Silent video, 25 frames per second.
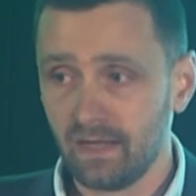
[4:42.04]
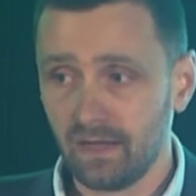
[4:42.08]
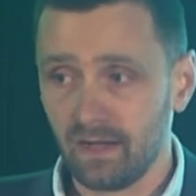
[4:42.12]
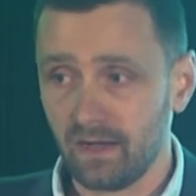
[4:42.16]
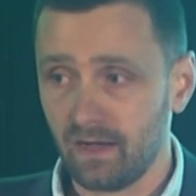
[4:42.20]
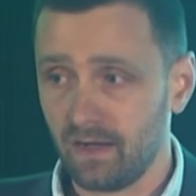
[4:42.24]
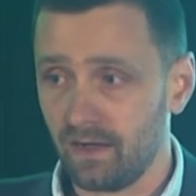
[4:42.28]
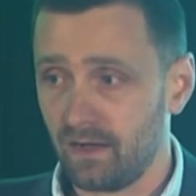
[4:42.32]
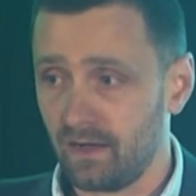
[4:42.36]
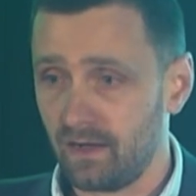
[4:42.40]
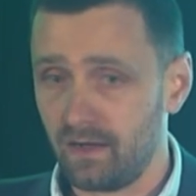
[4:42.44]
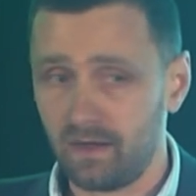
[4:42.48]

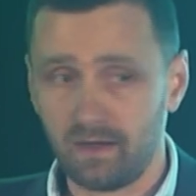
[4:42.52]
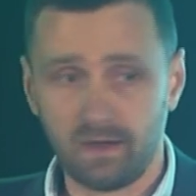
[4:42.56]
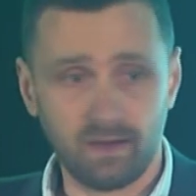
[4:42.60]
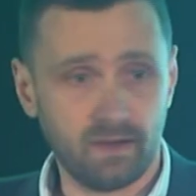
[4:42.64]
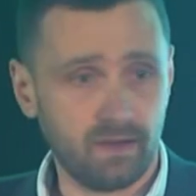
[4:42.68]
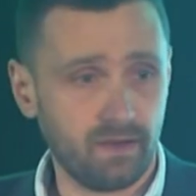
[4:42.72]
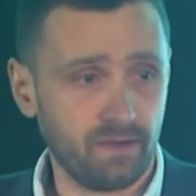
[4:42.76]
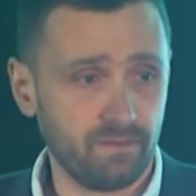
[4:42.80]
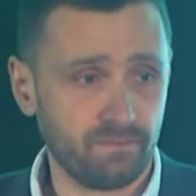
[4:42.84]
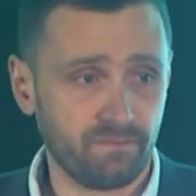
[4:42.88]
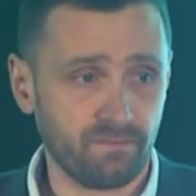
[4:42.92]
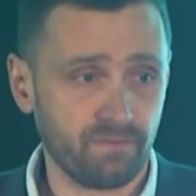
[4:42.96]

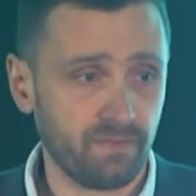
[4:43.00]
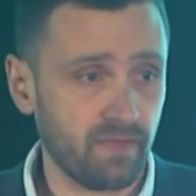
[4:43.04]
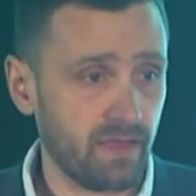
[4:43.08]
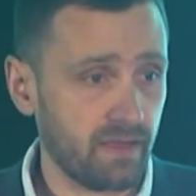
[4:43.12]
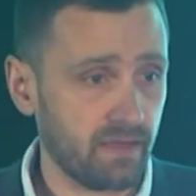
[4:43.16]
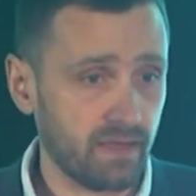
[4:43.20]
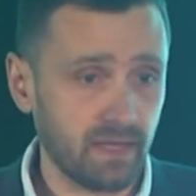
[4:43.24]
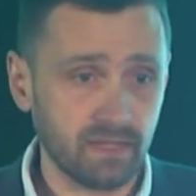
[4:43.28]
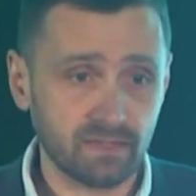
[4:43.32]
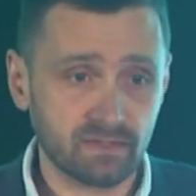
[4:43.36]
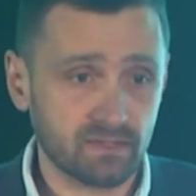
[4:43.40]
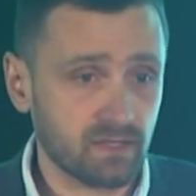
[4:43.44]

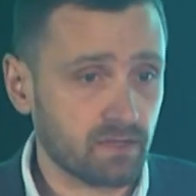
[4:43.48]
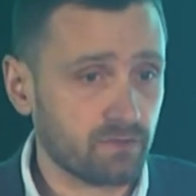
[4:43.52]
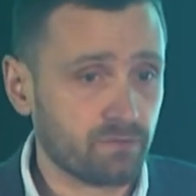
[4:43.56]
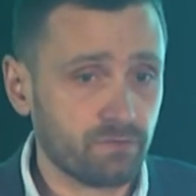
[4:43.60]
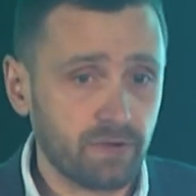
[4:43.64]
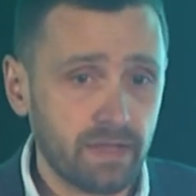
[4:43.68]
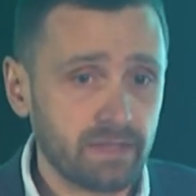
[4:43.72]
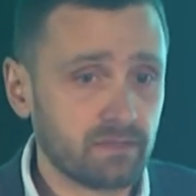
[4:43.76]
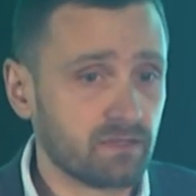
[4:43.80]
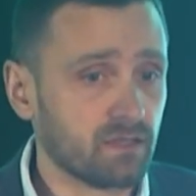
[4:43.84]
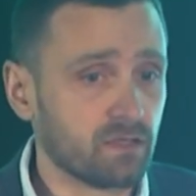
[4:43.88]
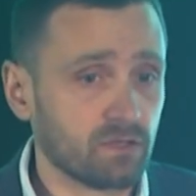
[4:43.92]
That's a
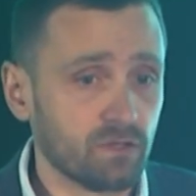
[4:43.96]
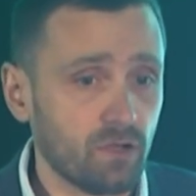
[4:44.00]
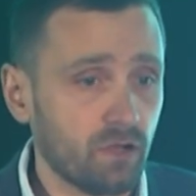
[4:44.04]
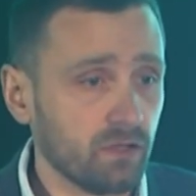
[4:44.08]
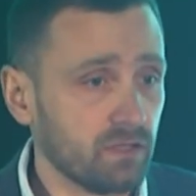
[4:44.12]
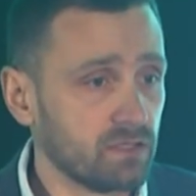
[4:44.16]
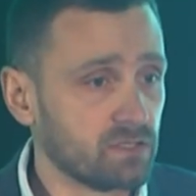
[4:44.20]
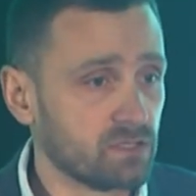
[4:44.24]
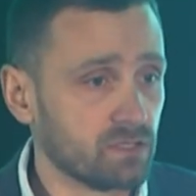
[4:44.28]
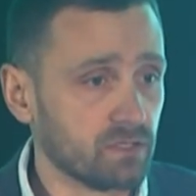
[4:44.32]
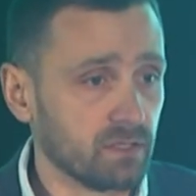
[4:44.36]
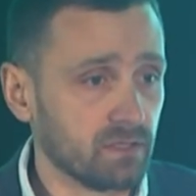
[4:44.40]
great
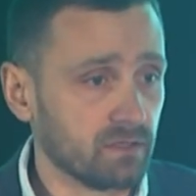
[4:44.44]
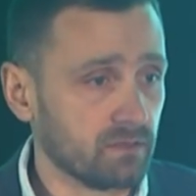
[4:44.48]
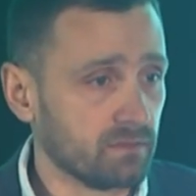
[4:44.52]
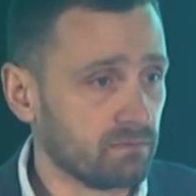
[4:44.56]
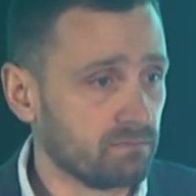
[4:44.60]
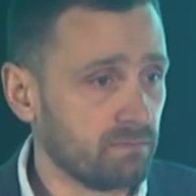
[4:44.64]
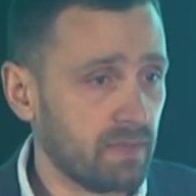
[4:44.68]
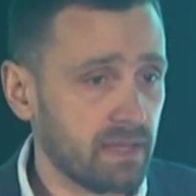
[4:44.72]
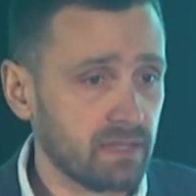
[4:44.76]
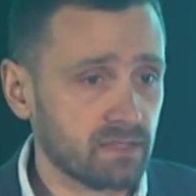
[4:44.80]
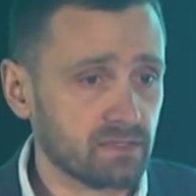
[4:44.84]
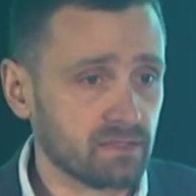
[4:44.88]
technology,
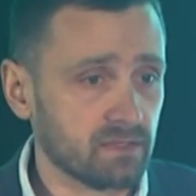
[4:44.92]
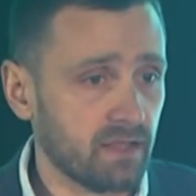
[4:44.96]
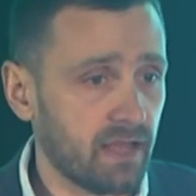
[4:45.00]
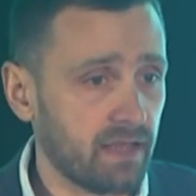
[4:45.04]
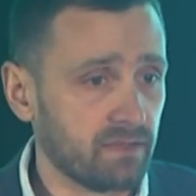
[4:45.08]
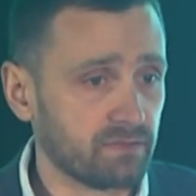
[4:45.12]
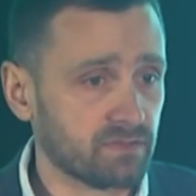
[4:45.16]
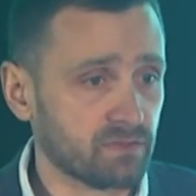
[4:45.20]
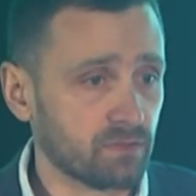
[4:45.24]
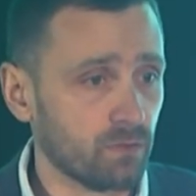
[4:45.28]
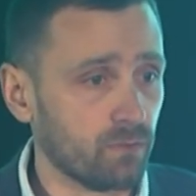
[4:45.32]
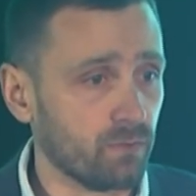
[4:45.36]
makes
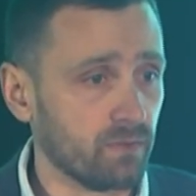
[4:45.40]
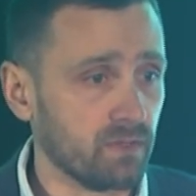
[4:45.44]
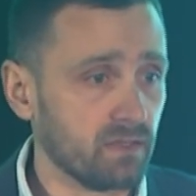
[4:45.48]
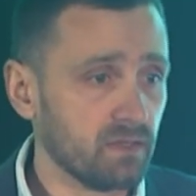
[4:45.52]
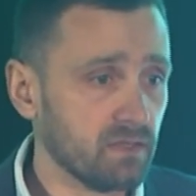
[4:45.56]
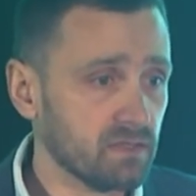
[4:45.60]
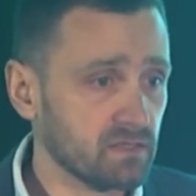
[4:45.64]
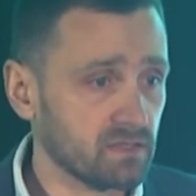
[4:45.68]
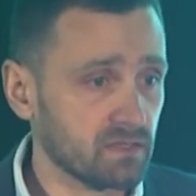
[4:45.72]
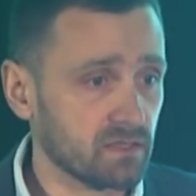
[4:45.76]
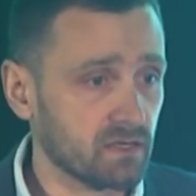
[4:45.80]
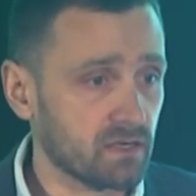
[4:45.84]
life so
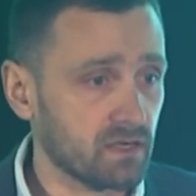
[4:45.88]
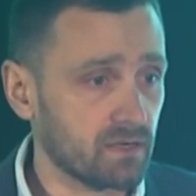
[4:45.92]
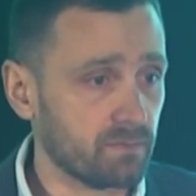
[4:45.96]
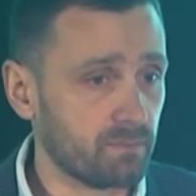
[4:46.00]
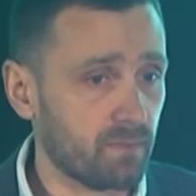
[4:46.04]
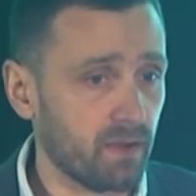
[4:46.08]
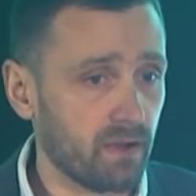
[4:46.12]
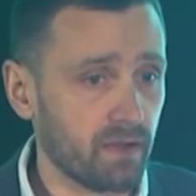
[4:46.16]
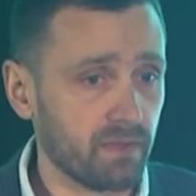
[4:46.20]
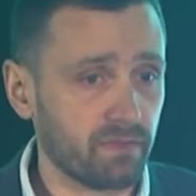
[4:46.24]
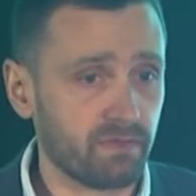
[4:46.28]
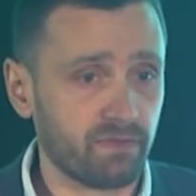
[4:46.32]
easier,
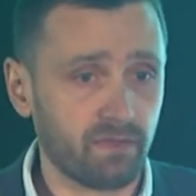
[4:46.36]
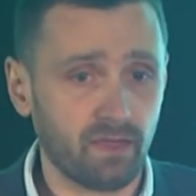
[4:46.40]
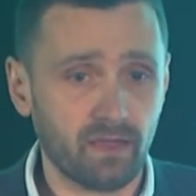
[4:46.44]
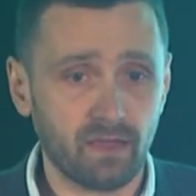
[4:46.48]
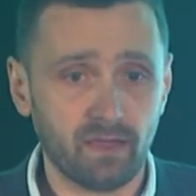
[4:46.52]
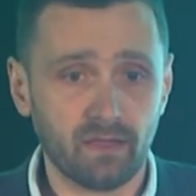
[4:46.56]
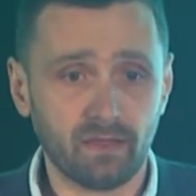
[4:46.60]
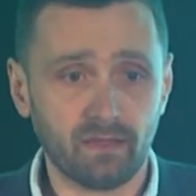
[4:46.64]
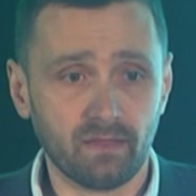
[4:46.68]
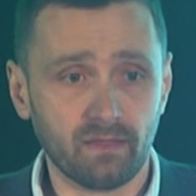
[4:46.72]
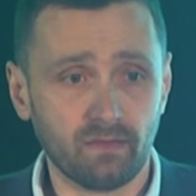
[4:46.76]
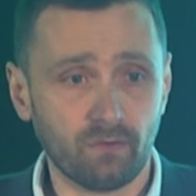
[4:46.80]
but
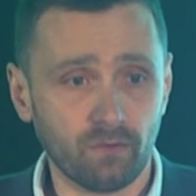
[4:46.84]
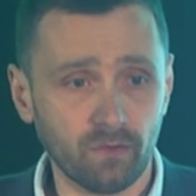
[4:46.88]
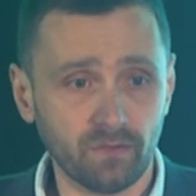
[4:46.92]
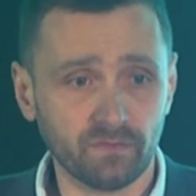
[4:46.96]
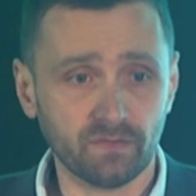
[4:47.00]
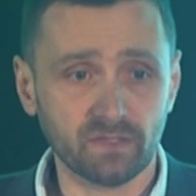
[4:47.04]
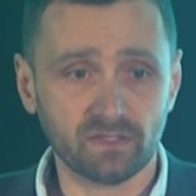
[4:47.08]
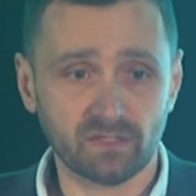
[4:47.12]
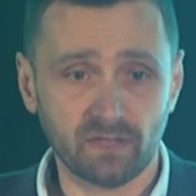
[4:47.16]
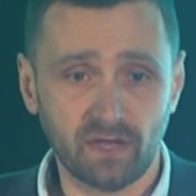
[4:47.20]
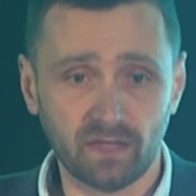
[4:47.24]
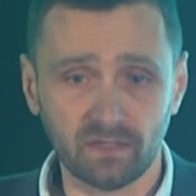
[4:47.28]
then all of
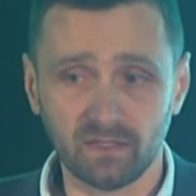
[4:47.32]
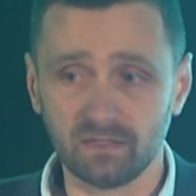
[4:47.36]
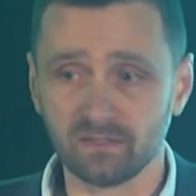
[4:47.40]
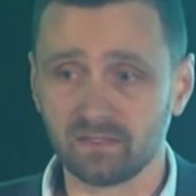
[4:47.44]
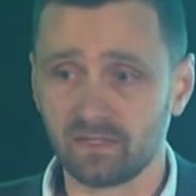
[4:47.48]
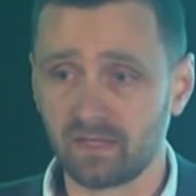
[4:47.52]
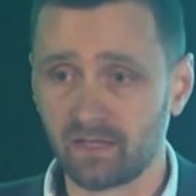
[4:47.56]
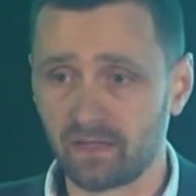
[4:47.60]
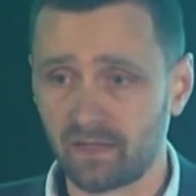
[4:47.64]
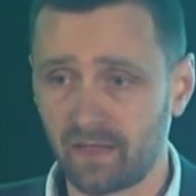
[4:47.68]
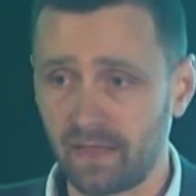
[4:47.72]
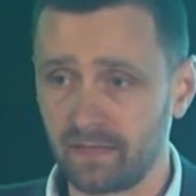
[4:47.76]
a sudden
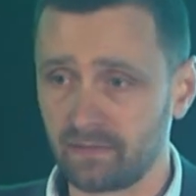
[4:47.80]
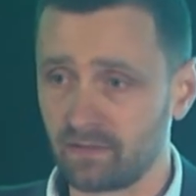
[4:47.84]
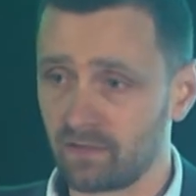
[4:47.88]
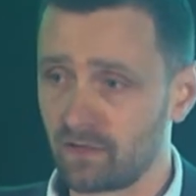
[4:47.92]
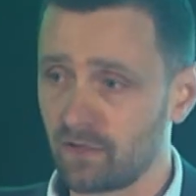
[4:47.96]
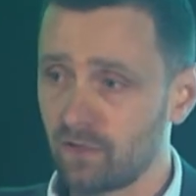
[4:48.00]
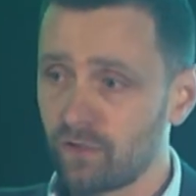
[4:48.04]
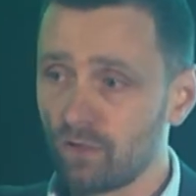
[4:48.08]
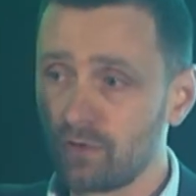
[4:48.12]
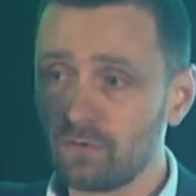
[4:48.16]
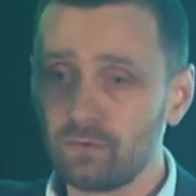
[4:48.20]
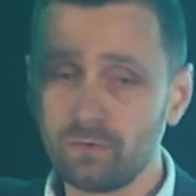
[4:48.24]
they had a
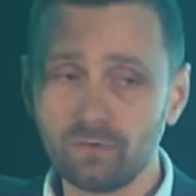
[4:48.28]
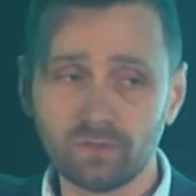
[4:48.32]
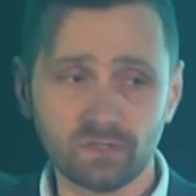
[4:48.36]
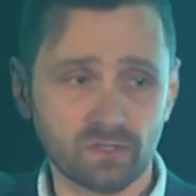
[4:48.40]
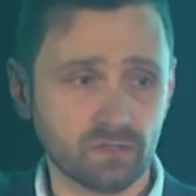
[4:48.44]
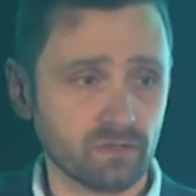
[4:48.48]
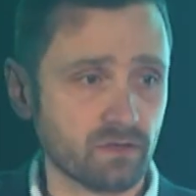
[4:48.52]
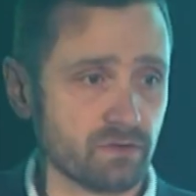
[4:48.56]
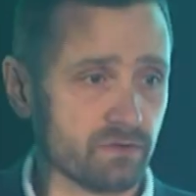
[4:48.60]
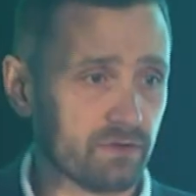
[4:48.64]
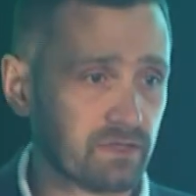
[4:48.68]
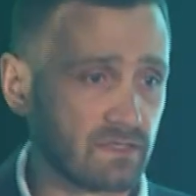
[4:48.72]
huge
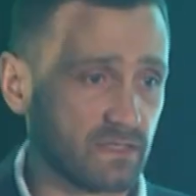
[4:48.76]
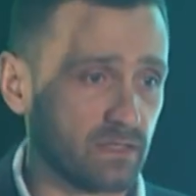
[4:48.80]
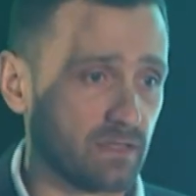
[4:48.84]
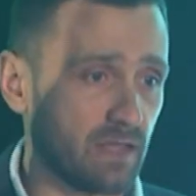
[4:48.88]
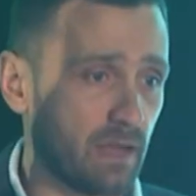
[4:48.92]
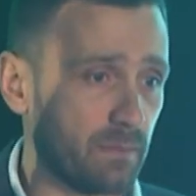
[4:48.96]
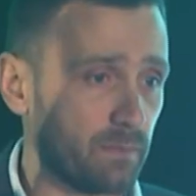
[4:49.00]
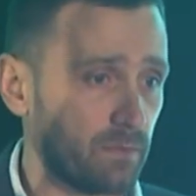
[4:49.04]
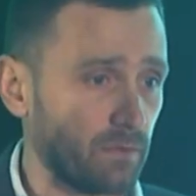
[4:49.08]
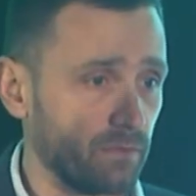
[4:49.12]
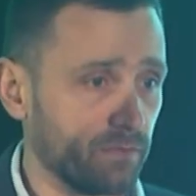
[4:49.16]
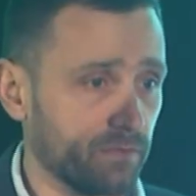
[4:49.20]
increase in
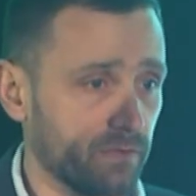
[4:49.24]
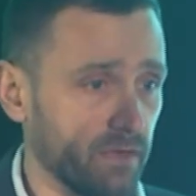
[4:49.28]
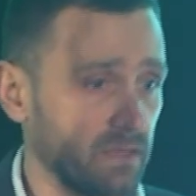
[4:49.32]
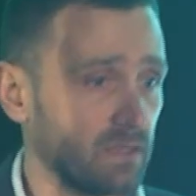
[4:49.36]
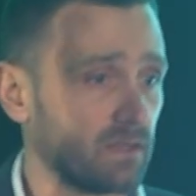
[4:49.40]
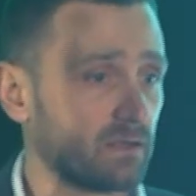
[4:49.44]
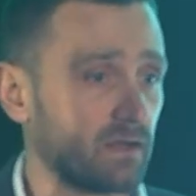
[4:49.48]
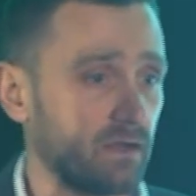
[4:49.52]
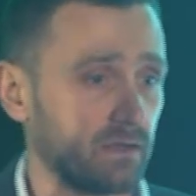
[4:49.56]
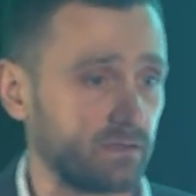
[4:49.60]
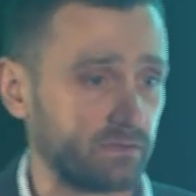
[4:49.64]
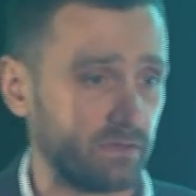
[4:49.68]
number of
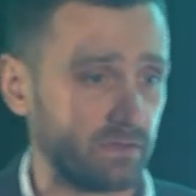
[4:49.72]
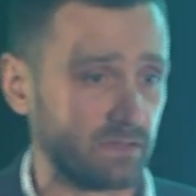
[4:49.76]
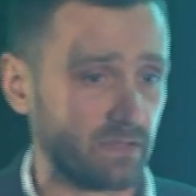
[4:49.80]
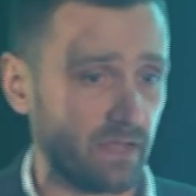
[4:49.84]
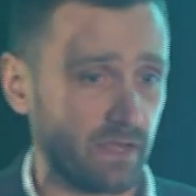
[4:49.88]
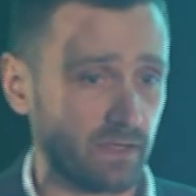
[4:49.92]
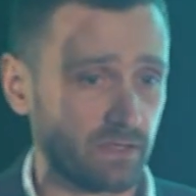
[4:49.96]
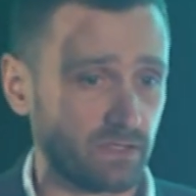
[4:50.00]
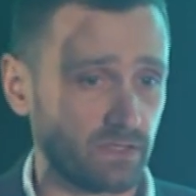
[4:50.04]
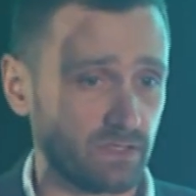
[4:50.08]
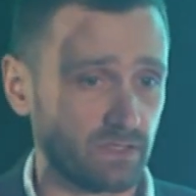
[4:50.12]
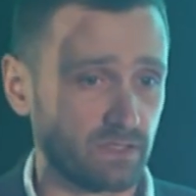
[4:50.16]
credit card
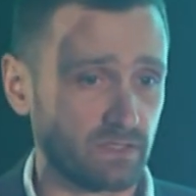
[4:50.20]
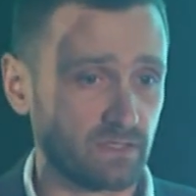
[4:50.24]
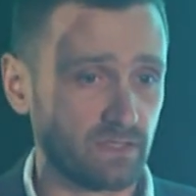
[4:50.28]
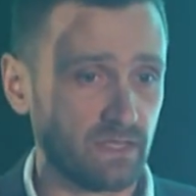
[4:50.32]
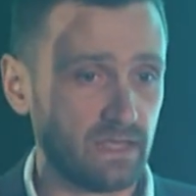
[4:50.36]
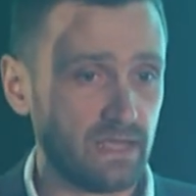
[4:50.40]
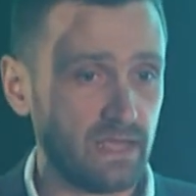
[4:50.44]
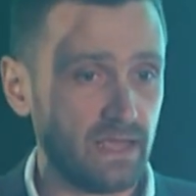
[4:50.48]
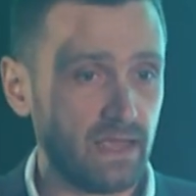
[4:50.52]
transactions.